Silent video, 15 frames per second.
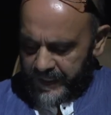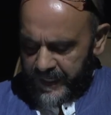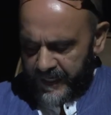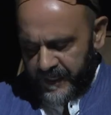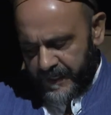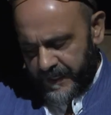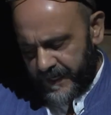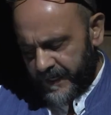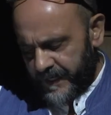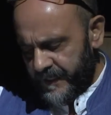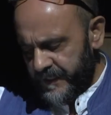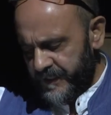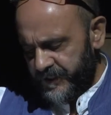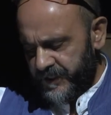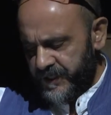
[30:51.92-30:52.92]

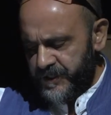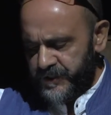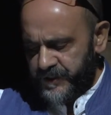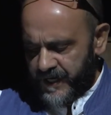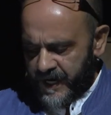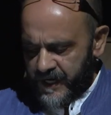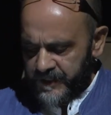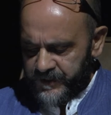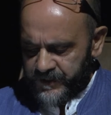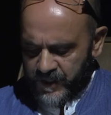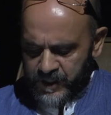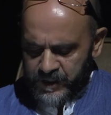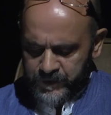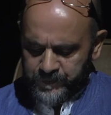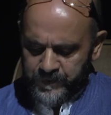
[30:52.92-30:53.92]
and changed hands
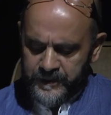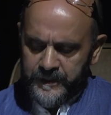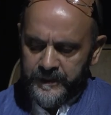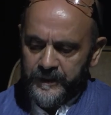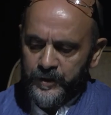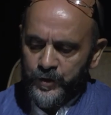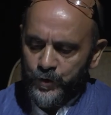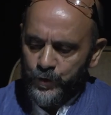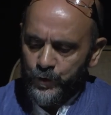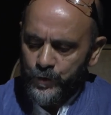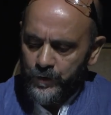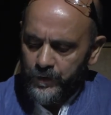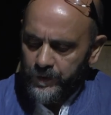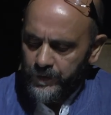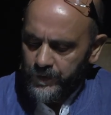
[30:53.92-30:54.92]
transferred
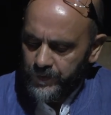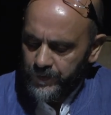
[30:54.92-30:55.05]
into